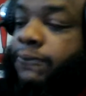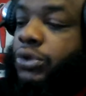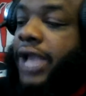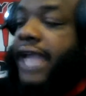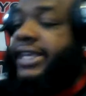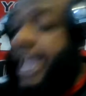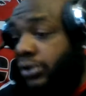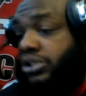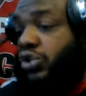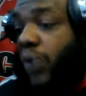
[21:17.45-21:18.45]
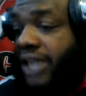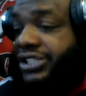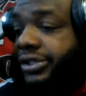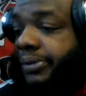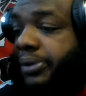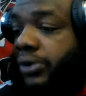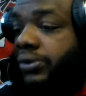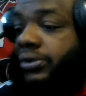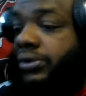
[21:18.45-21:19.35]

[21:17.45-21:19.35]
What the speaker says: You got Kettle is questionable.